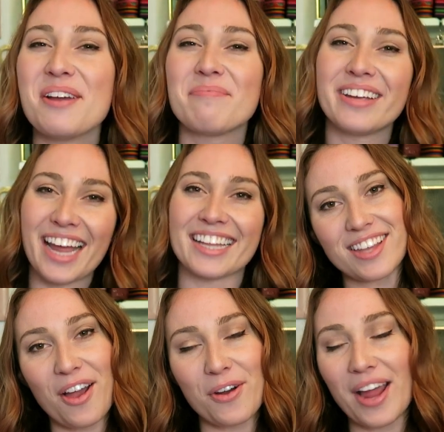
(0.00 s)
But yeah,
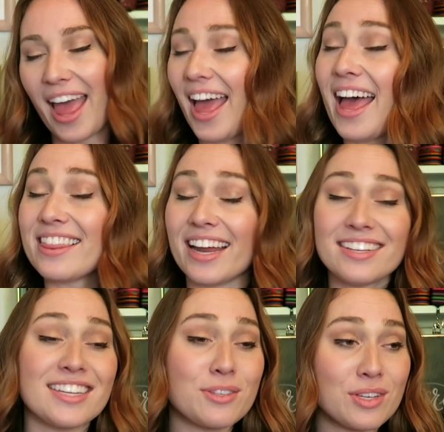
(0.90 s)
so that is
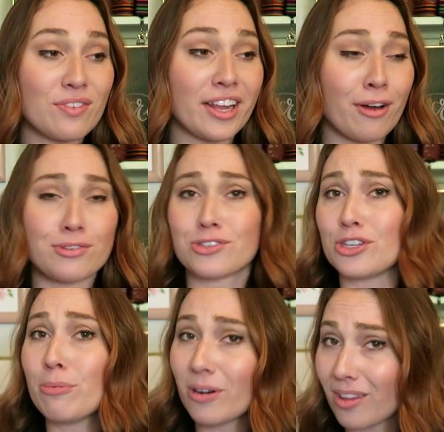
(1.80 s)
this week's video.
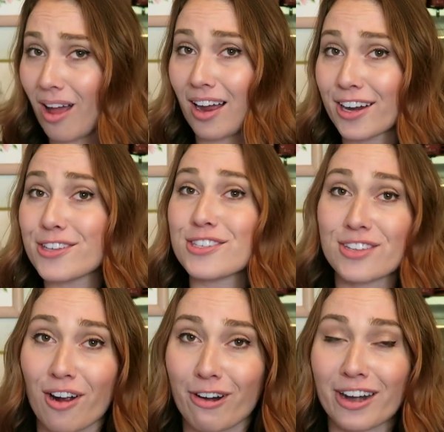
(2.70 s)
Super long,
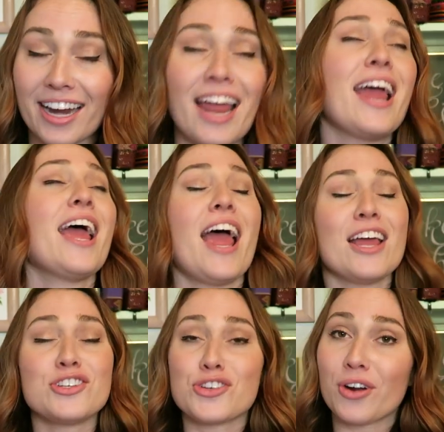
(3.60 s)
sorry.
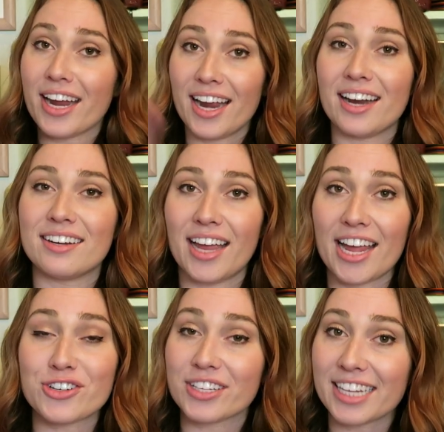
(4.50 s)
Enjoy
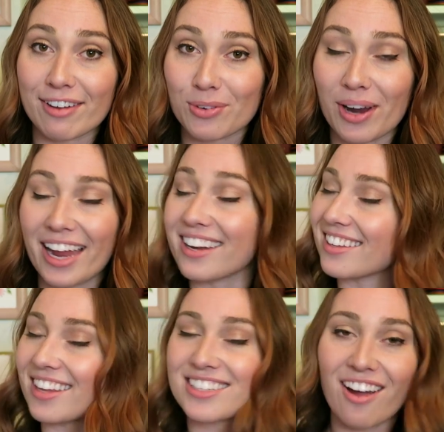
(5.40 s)
entering the giveaway and good
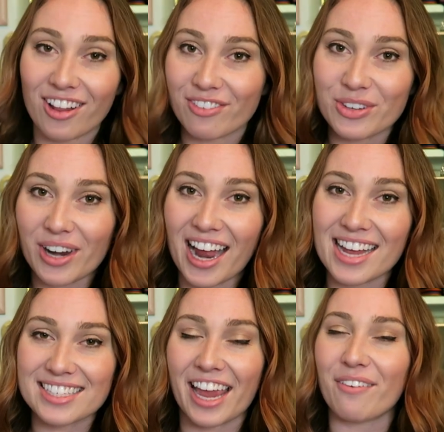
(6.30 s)
luck to all of you
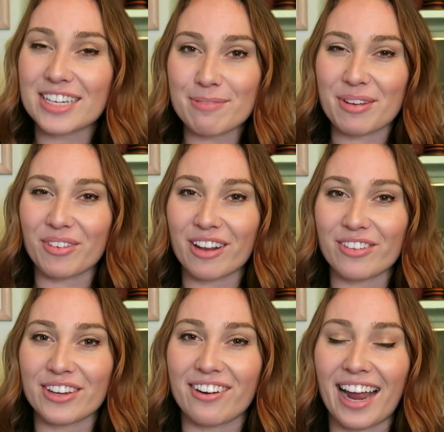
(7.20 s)
guys. Can't wait to meet one of
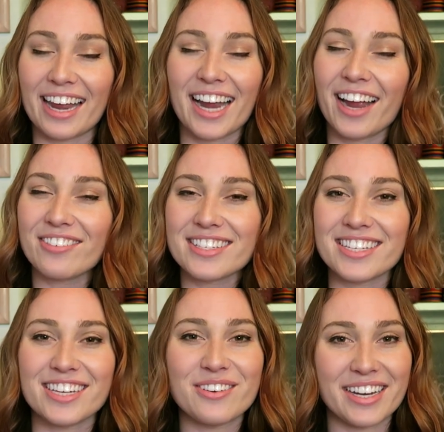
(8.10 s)
you, and I will see
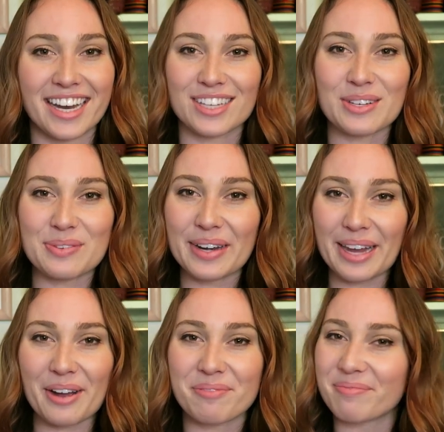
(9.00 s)
you in next week's video.